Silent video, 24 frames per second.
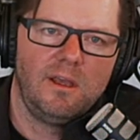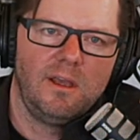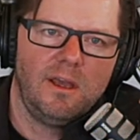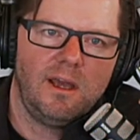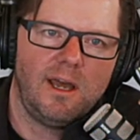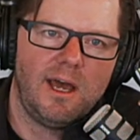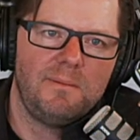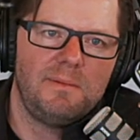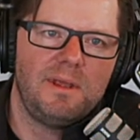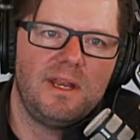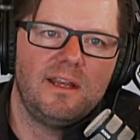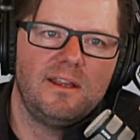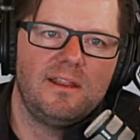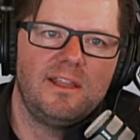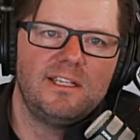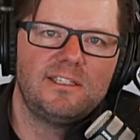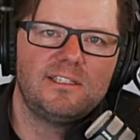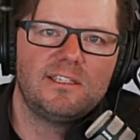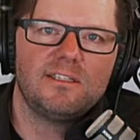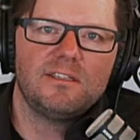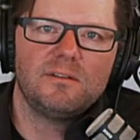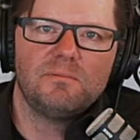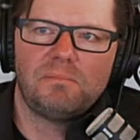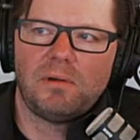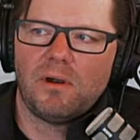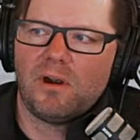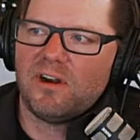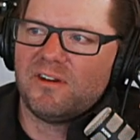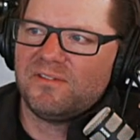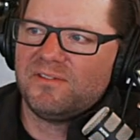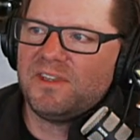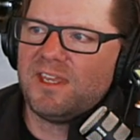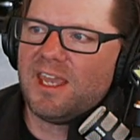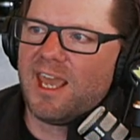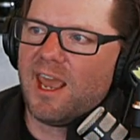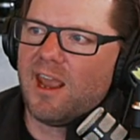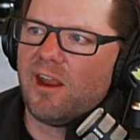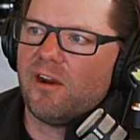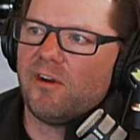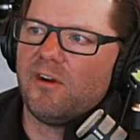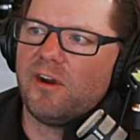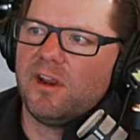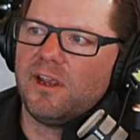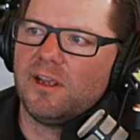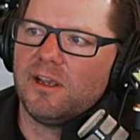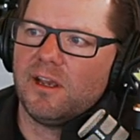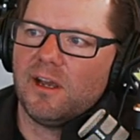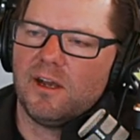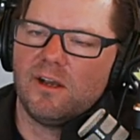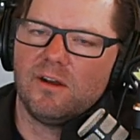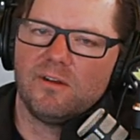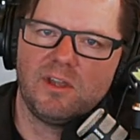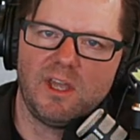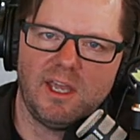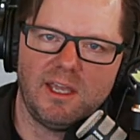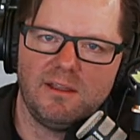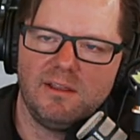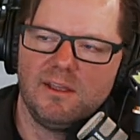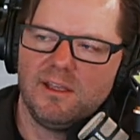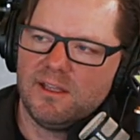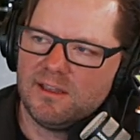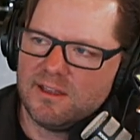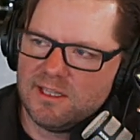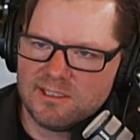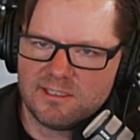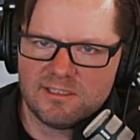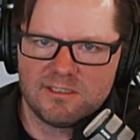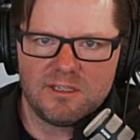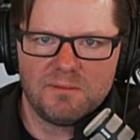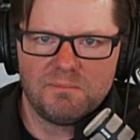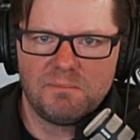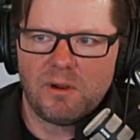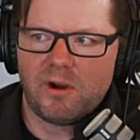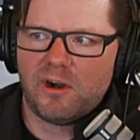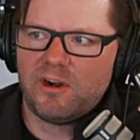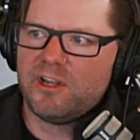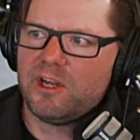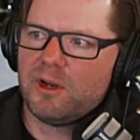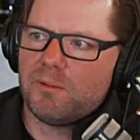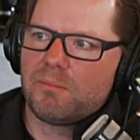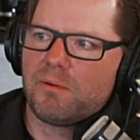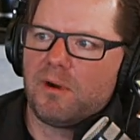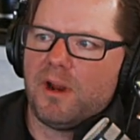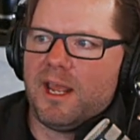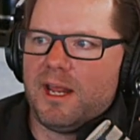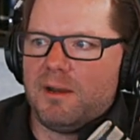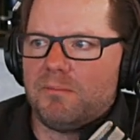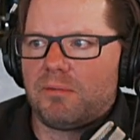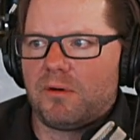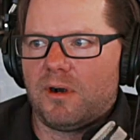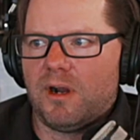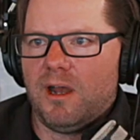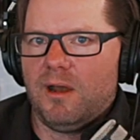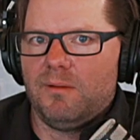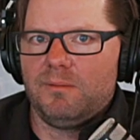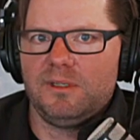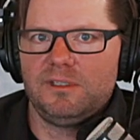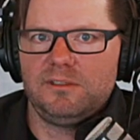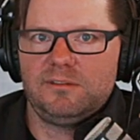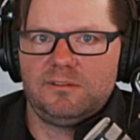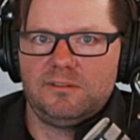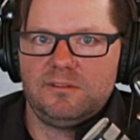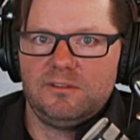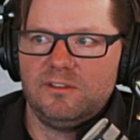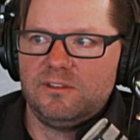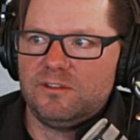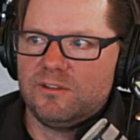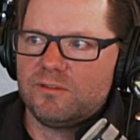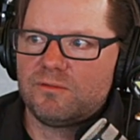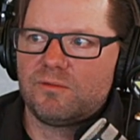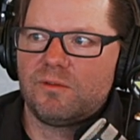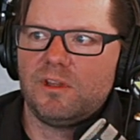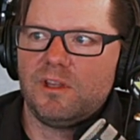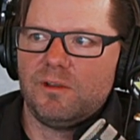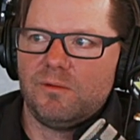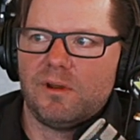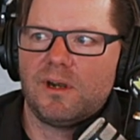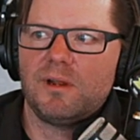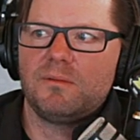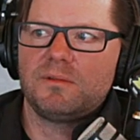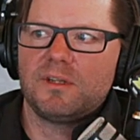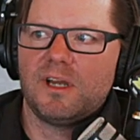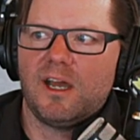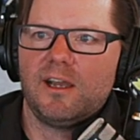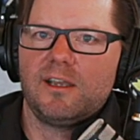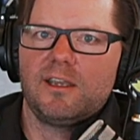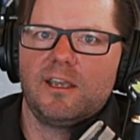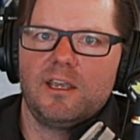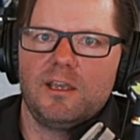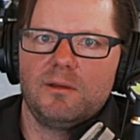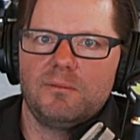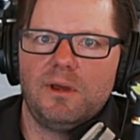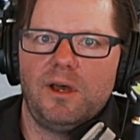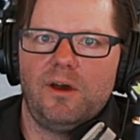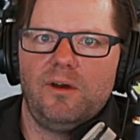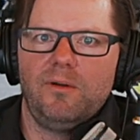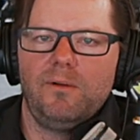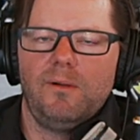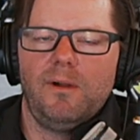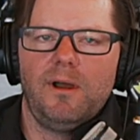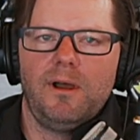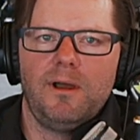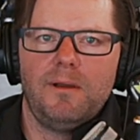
I mean, this is a part of caring. Oh, okay, this is a part of your brand promise. Yep. This is really what I'm talking about.